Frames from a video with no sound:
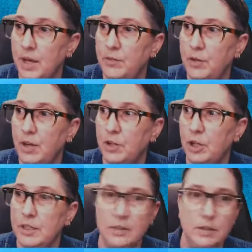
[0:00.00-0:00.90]
that if you haven't
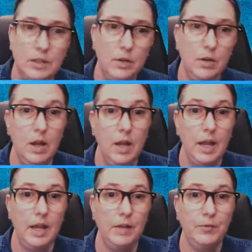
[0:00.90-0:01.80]
already done so.
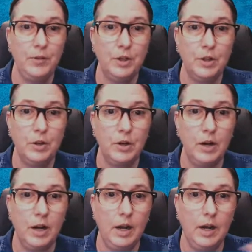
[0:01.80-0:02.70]
If you're
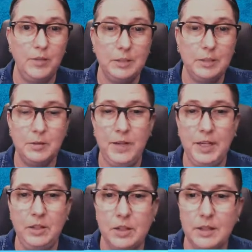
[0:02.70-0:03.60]
a Facebook
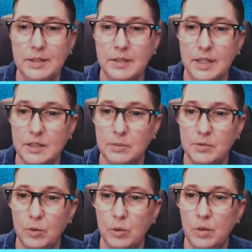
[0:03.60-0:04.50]
fan, you can like Tech Tips
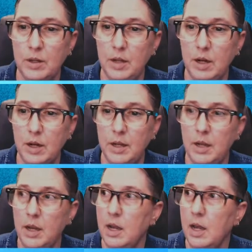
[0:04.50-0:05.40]
411 on
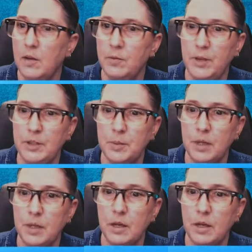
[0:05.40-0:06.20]
Facebook.